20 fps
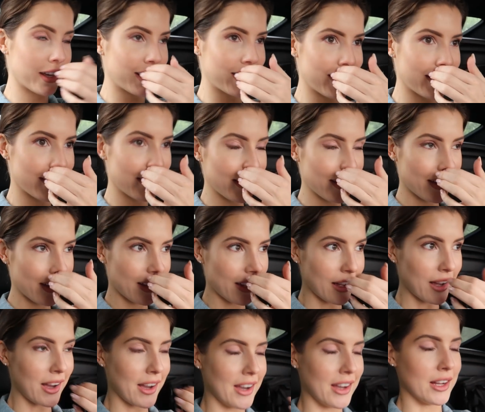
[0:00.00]

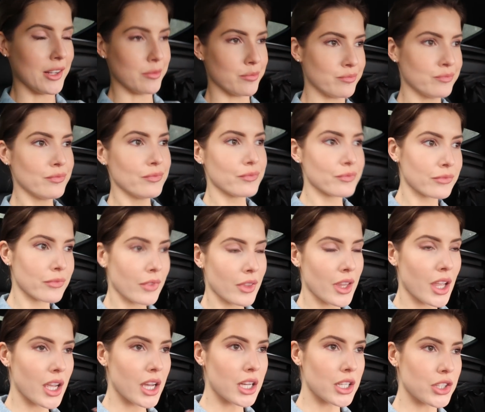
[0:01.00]

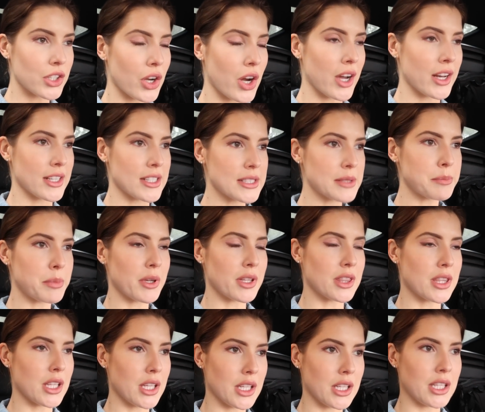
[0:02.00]
Johannes
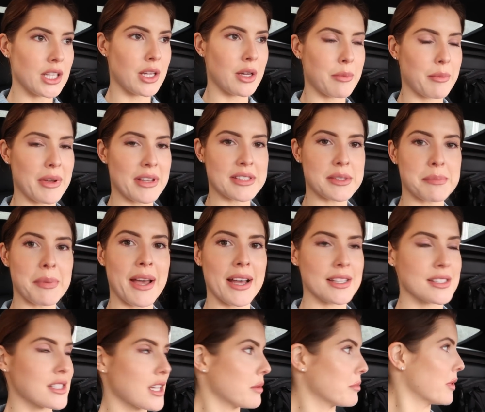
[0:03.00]
put the EMS
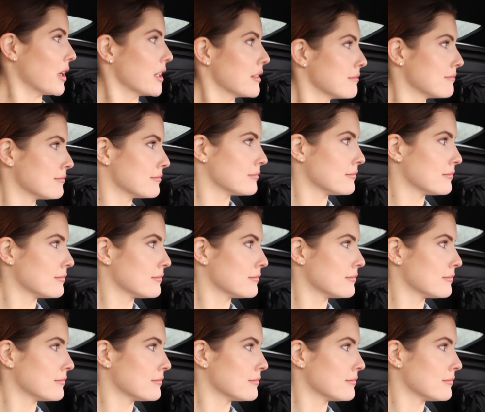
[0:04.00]
pads on me.